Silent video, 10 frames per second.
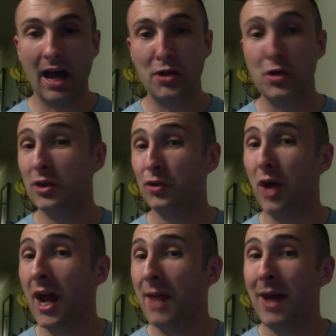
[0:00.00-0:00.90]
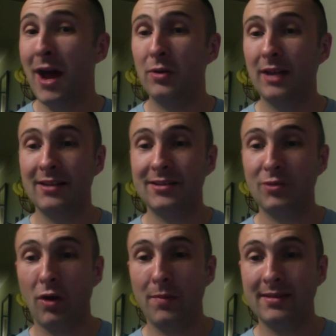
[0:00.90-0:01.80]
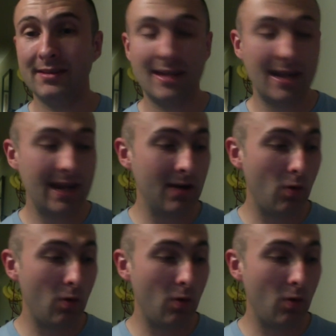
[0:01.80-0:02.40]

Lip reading: You could dry them out and store them as a tea,